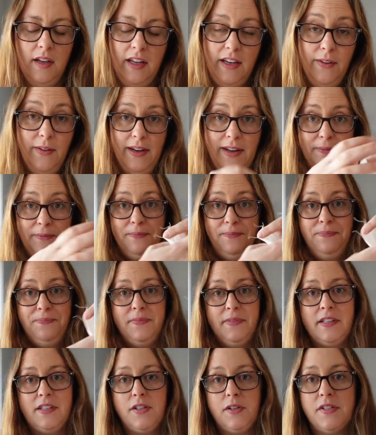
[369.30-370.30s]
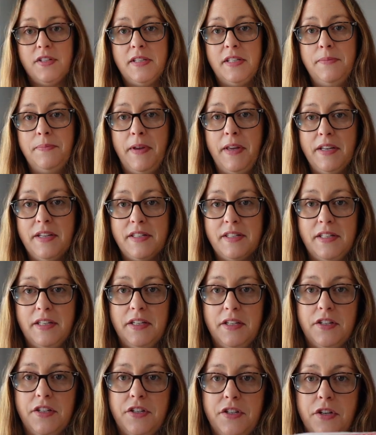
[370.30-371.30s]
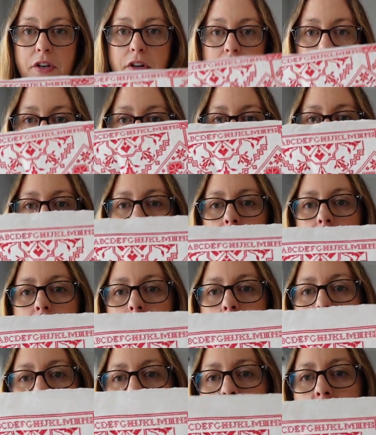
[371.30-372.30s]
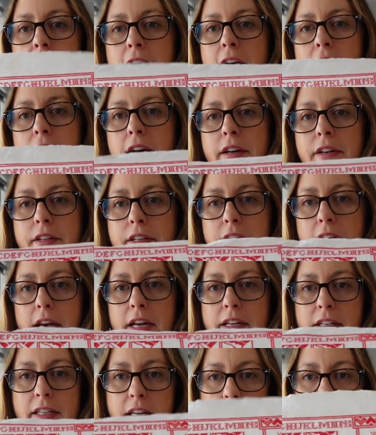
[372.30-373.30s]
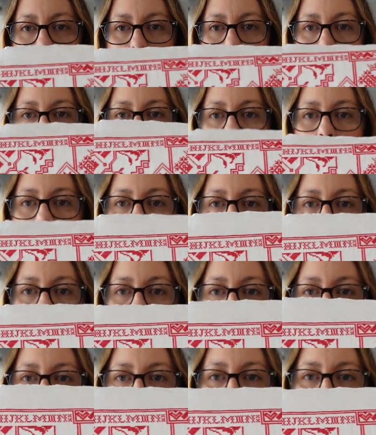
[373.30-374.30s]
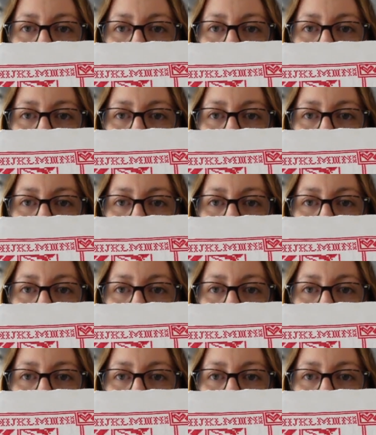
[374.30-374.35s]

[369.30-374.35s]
Anyway. So it's being stitched on 40 count antique white linen,